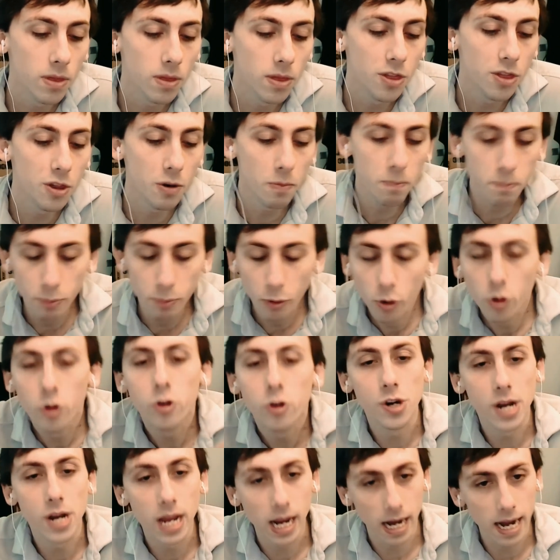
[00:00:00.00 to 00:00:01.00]
they're
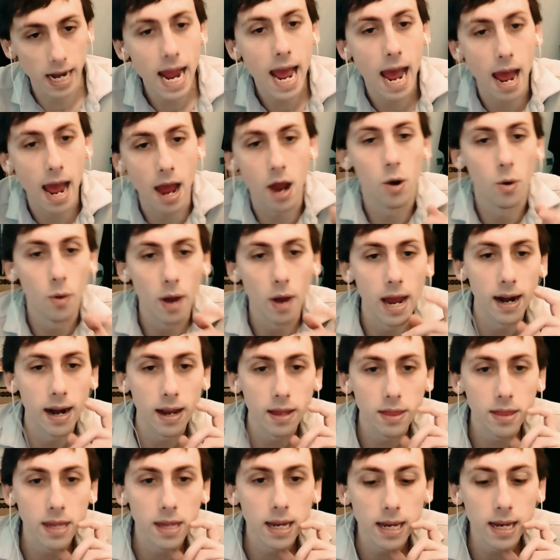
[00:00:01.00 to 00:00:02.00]
burgeoning now, and
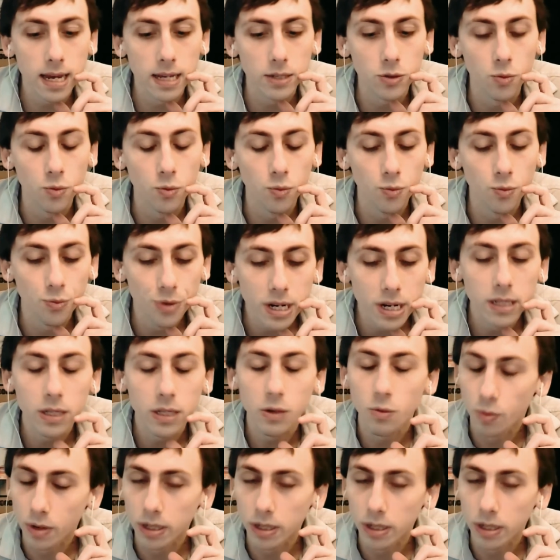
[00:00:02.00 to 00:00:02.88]
I think it's a really